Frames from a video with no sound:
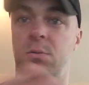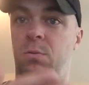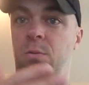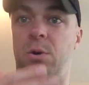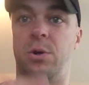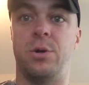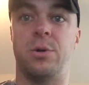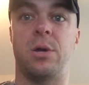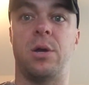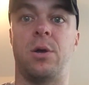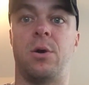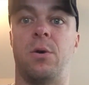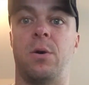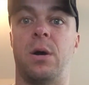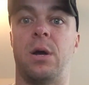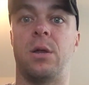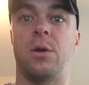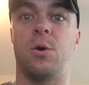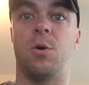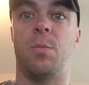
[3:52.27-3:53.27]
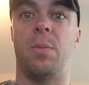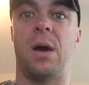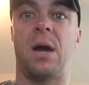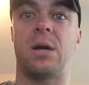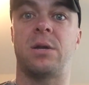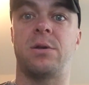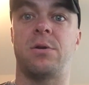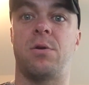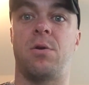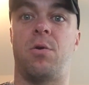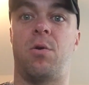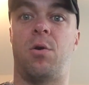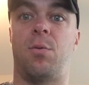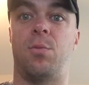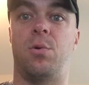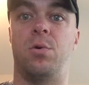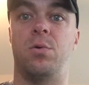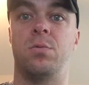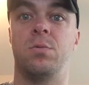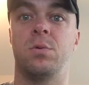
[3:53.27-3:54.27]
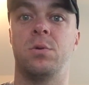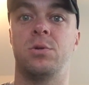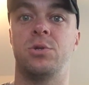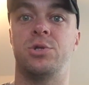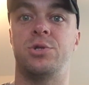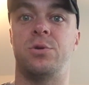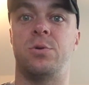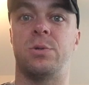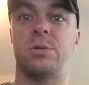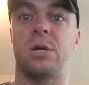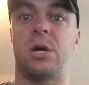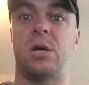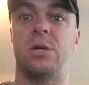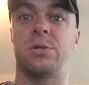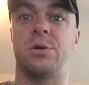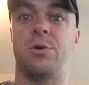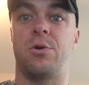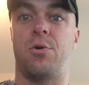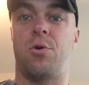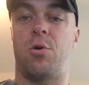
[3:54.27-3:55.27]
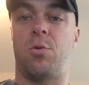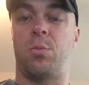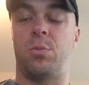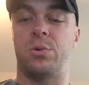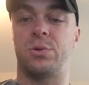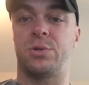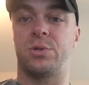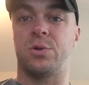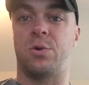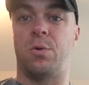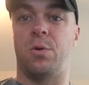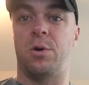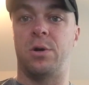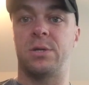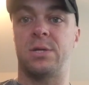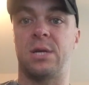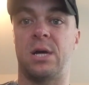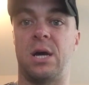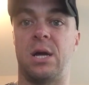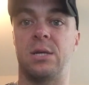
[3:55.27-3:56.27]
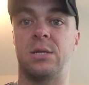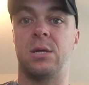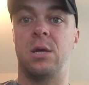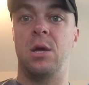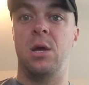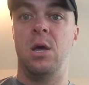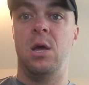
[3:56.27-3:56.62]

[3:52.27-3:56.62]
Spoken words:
well, you can go ahead and go back to your normal shoe size or your normal SKORA size.